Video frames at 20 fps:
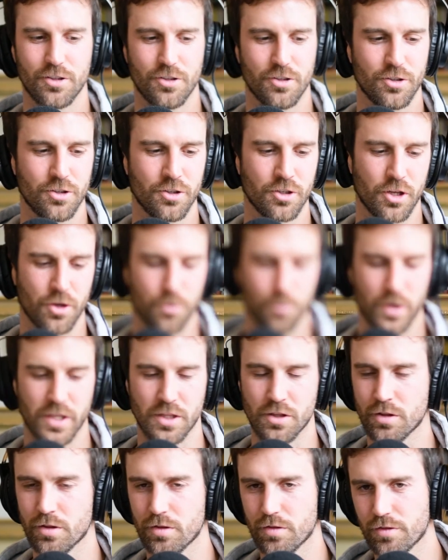
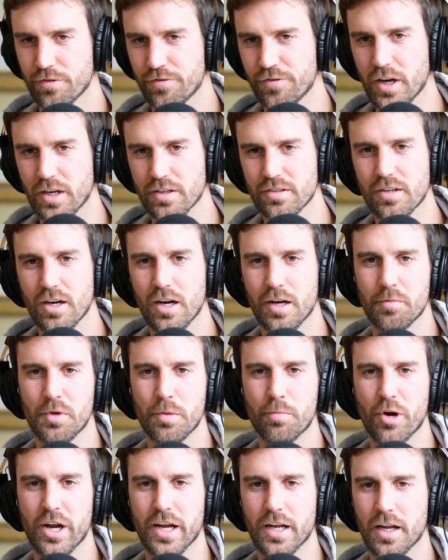when the first time you
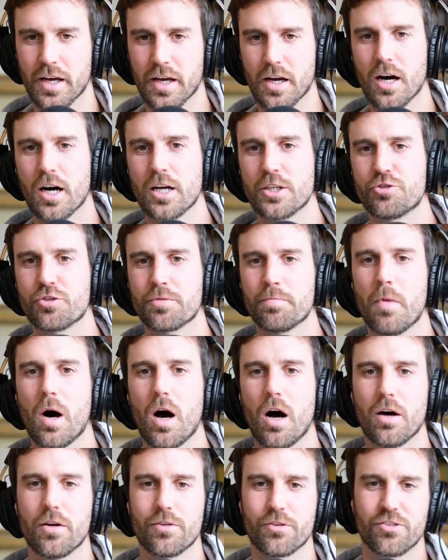break 100
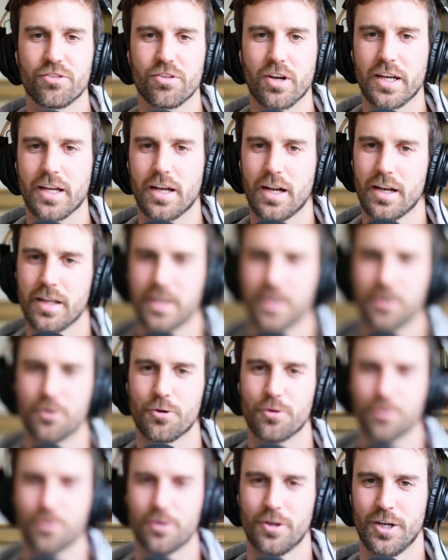miles cycling,
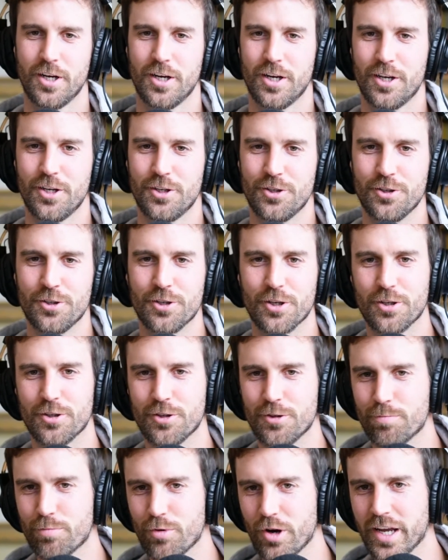or
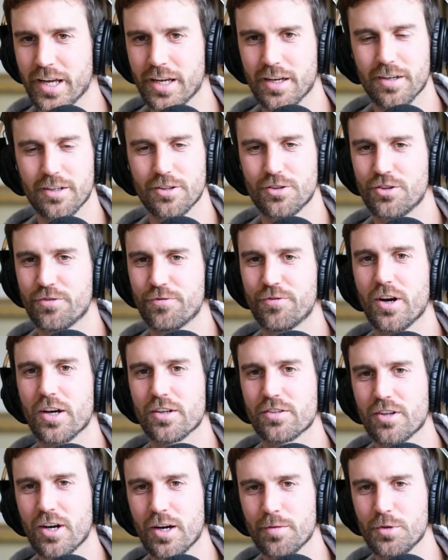you break the
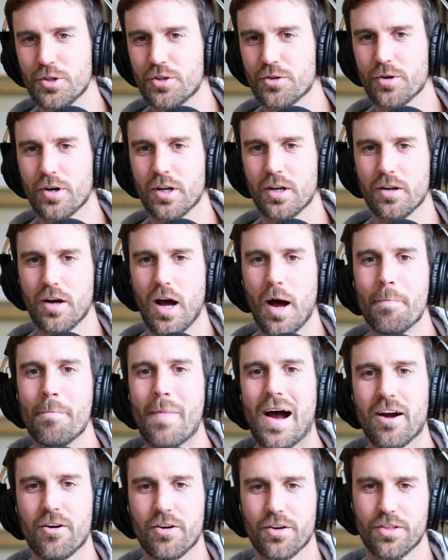first time you do a
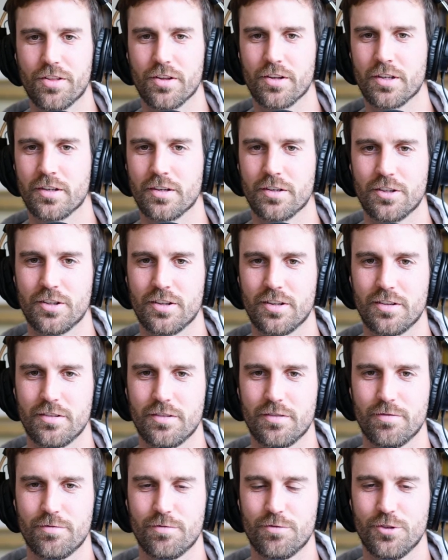marathon,
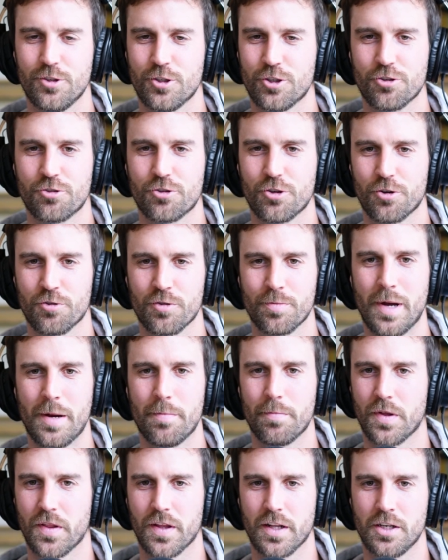you just got to
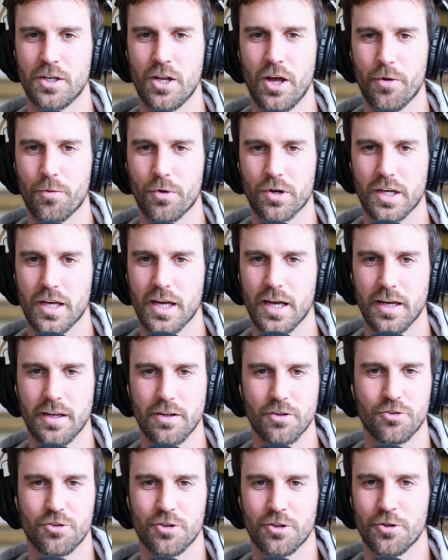remember that no one
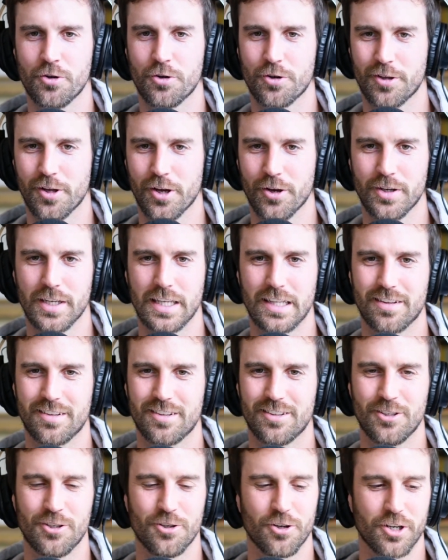cares. You're not going
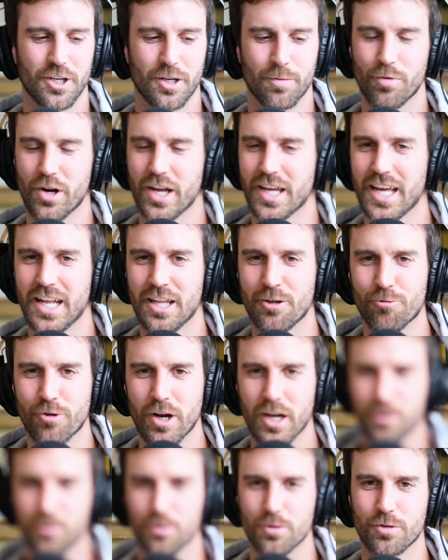to break any
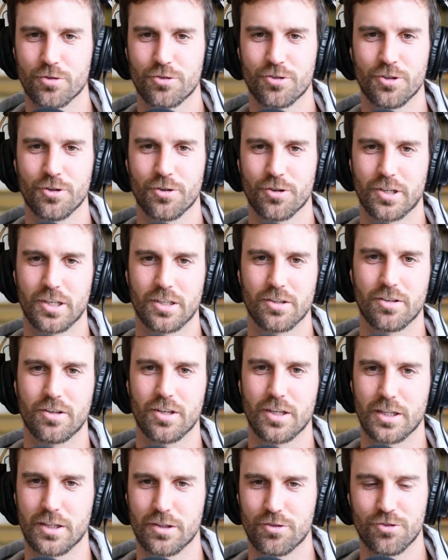records. You're not going to do
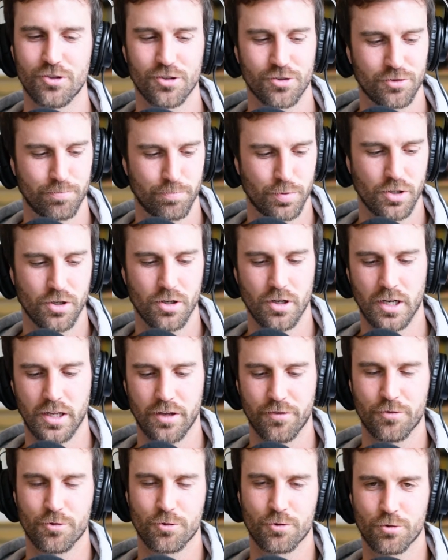it. It's just purely
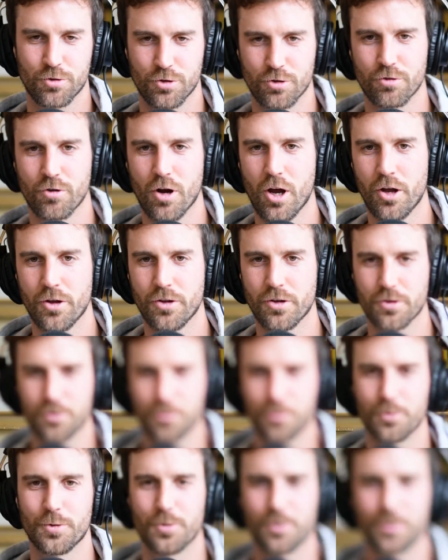for your own
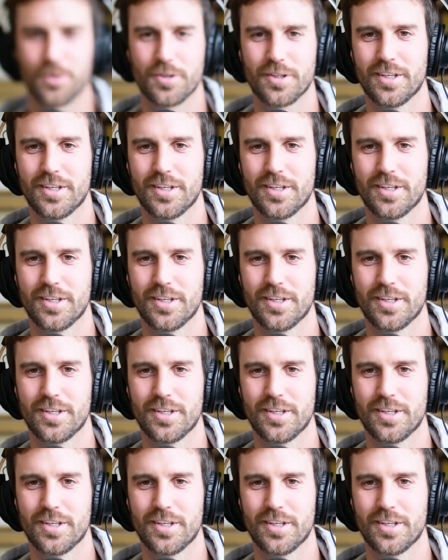accord.